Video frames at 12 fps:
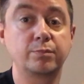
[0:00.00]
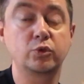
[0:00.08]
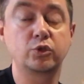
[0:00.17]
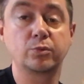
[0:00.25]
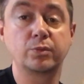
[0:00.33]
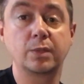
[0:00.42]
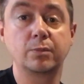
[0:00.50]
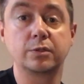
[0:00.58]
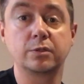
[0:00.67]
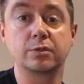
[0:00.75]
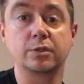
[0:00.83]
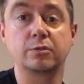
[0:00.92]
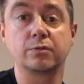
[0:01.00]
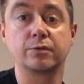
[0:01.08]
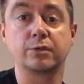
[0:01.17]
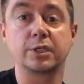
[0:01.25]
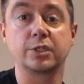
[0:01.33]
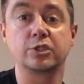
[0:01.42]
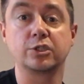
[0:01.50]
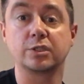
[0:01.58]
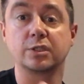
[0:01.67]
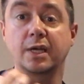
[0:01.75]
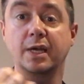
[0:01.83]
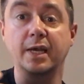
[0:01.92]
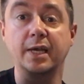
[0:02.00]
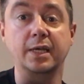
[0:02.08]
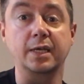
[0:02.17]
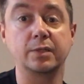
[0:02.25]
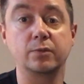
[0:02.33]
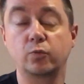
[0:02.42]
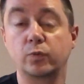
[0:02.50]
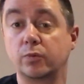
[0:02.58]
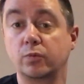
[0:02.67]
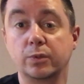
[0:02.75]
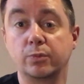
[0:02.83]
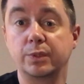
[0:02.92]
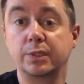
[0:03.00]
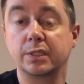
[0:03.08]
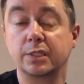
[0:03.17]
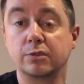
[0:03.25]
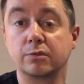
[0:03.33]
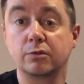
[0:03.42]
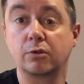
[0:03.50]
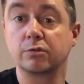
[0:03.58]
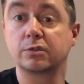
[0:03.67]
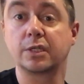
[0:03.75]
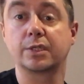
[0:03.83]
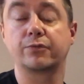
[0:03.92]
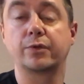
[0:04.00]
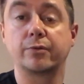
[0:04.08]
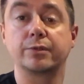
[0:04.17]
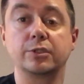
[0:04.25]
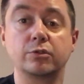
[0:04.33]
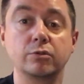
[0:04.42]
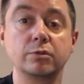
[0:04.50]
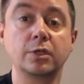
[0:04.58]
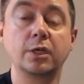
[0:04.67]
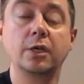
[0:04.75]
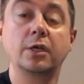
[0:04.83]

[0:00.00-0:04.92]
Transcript: Push the bell button notification, and we will be in contact very soon.